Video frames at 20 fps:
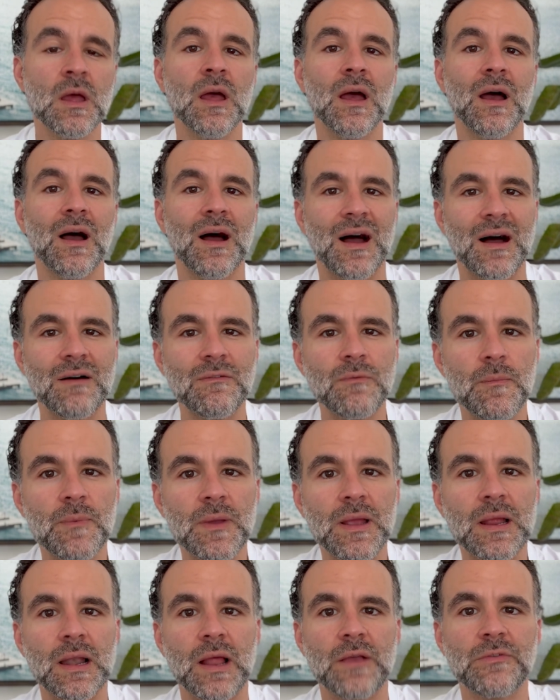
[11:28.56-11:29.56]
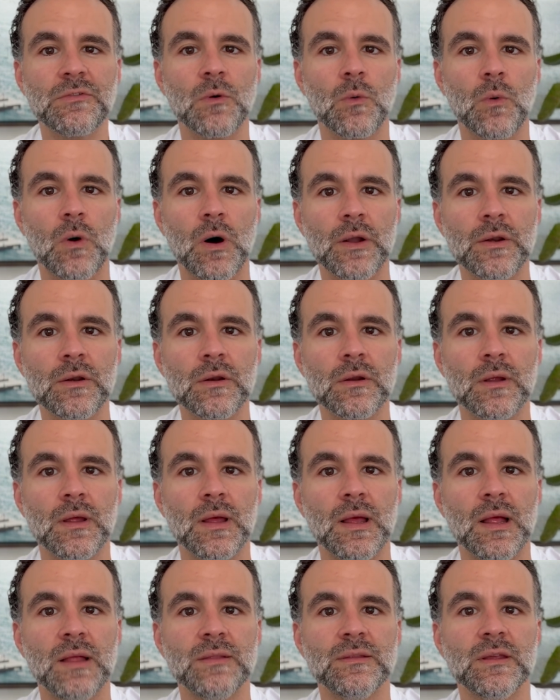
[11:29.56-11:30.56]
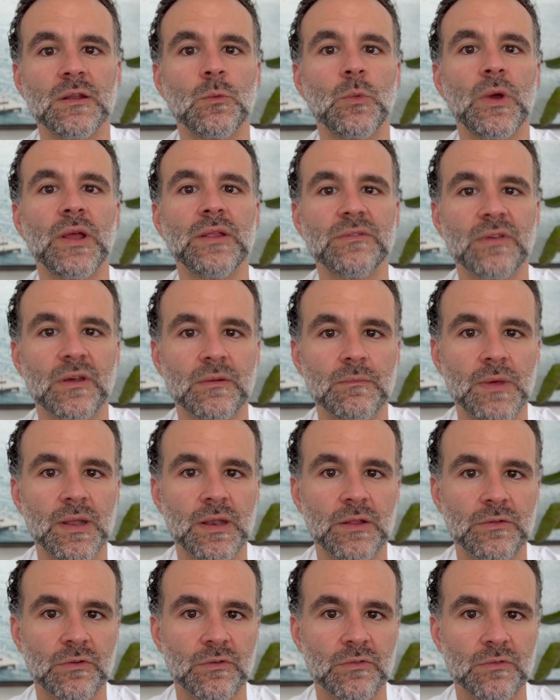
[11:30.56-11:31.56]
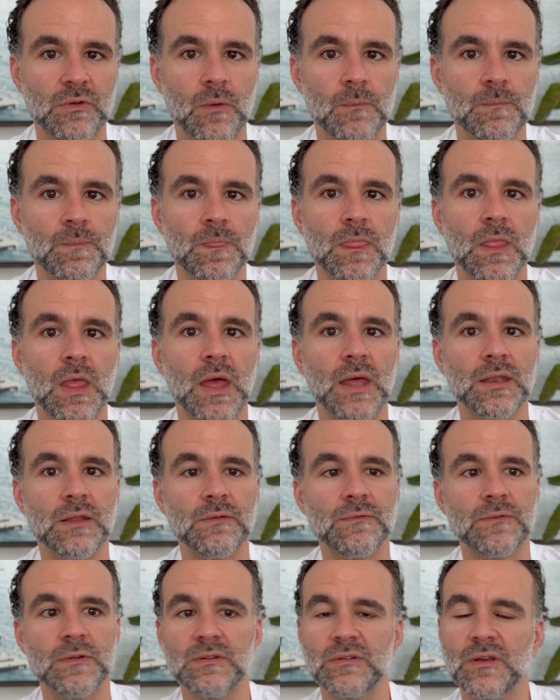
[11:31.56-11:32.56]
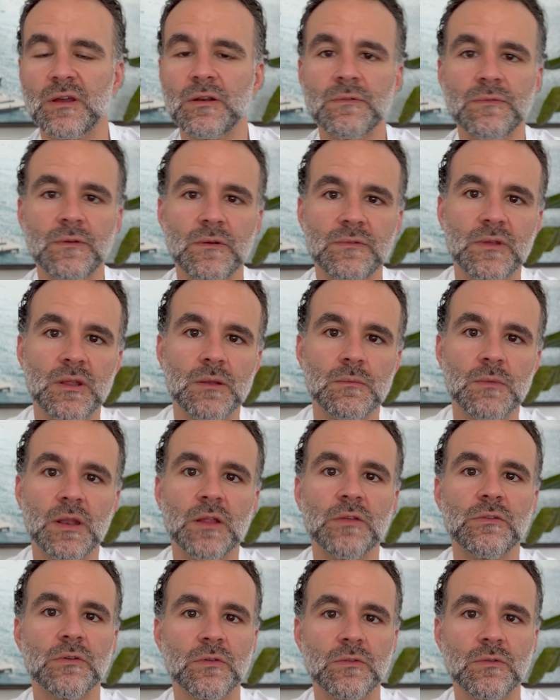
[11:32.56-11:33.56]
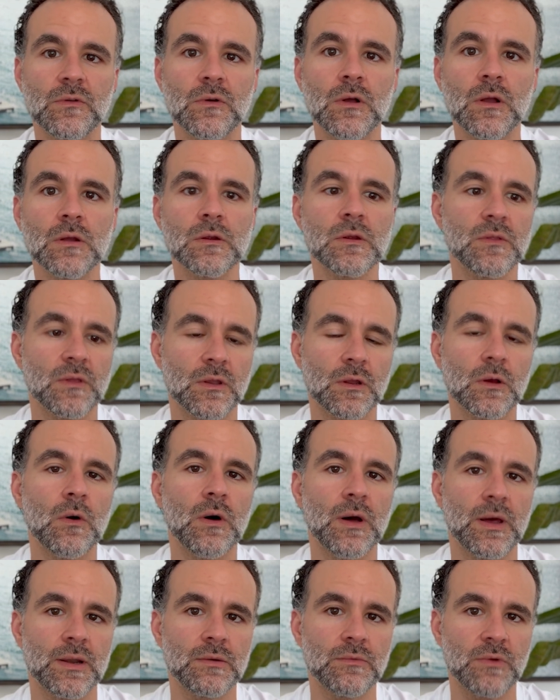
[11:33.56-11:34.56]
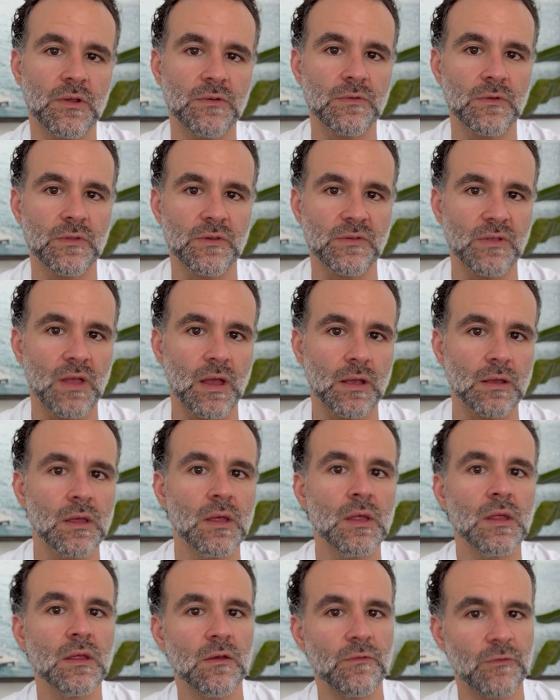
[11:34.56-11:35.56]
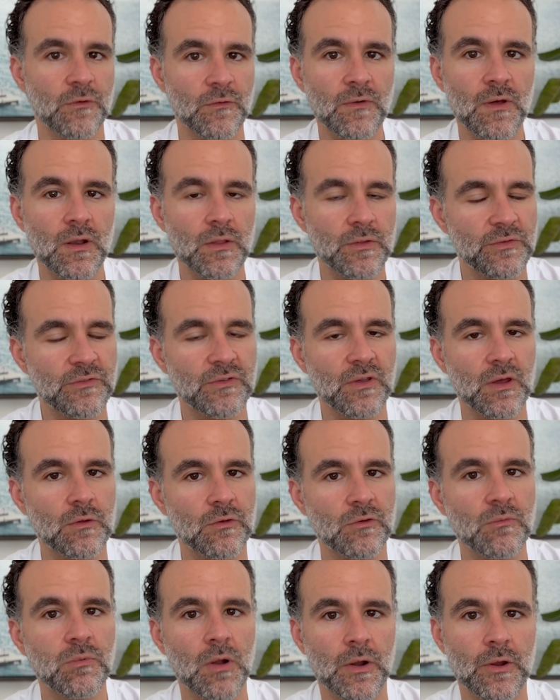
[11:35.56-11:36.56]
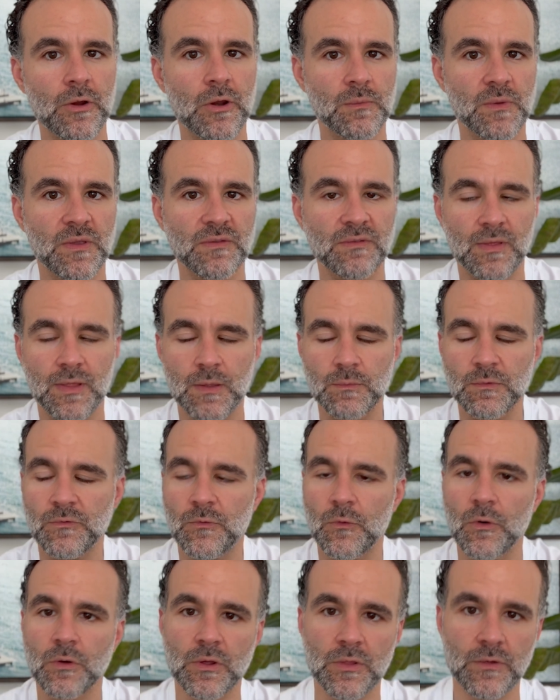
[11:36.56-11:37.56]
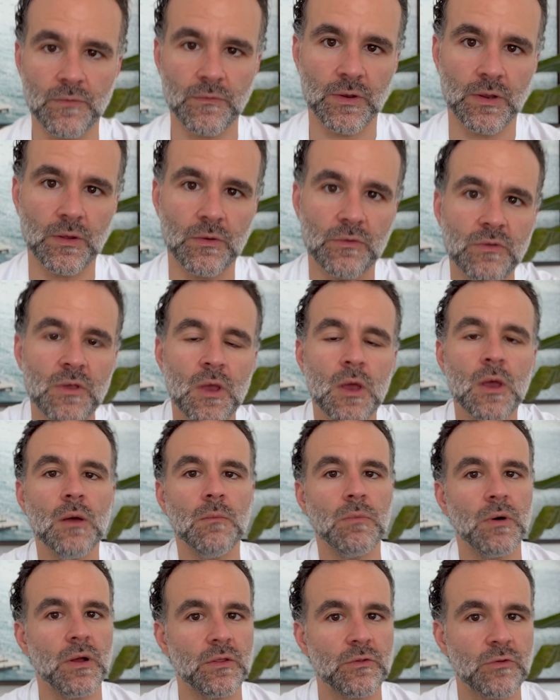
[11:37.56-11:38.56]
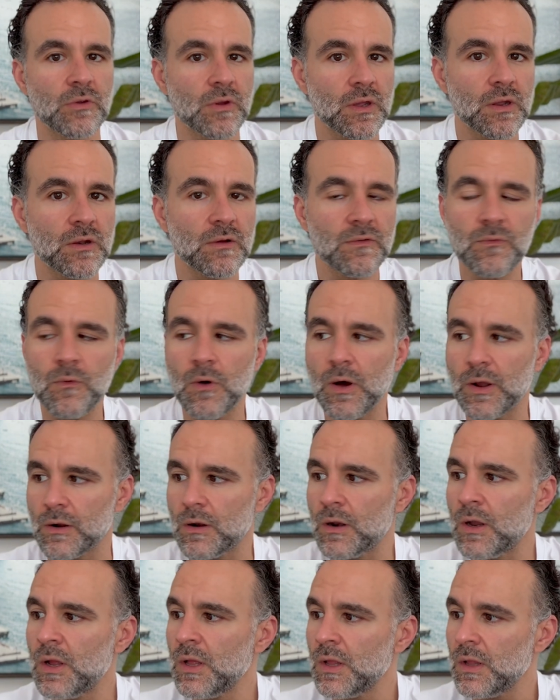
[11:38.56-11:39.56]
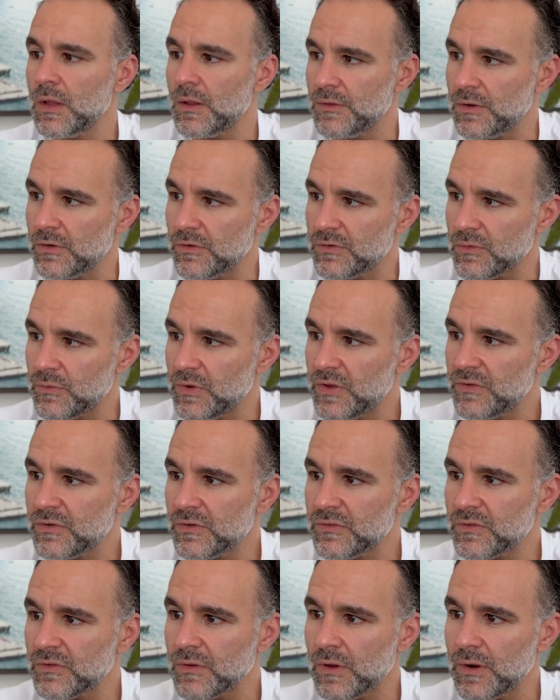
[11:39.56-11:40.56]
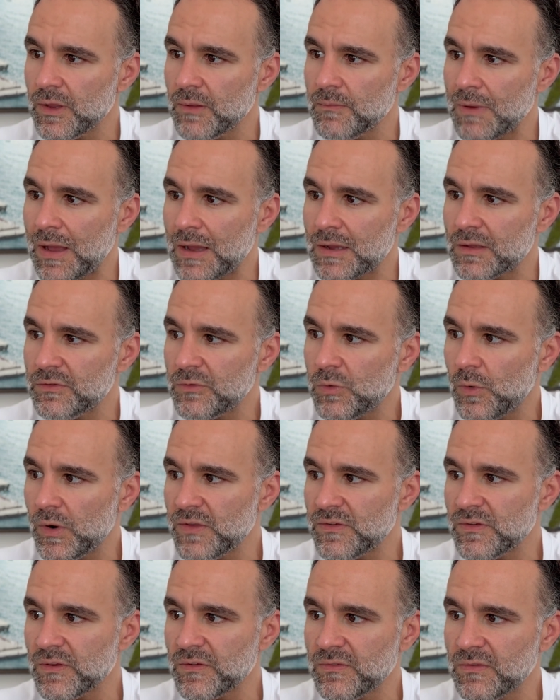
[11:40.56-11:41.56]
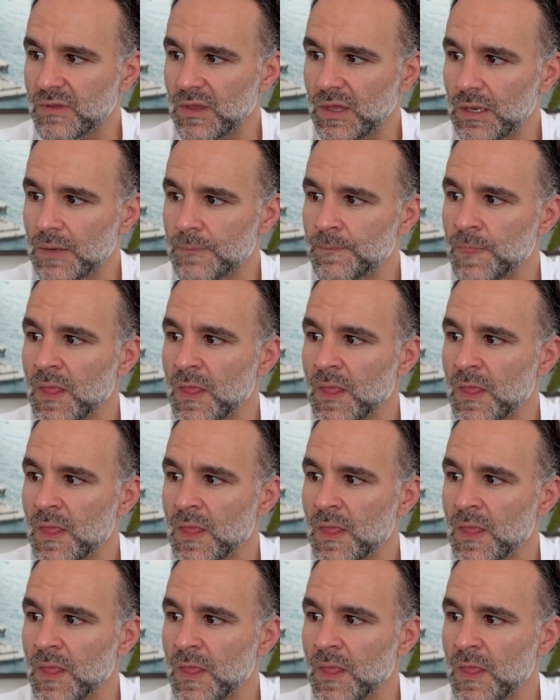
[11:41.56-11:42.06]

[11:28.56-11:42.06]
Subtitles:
have a big glass of water and then wait 10 minutes or so. And if in 10 or 15 minutes you're still hungry, then go ahead and reach for the snack. If you follow this channel, you've probably heard me say that before in other videos. But drink enough water. There was a research study back in 2016.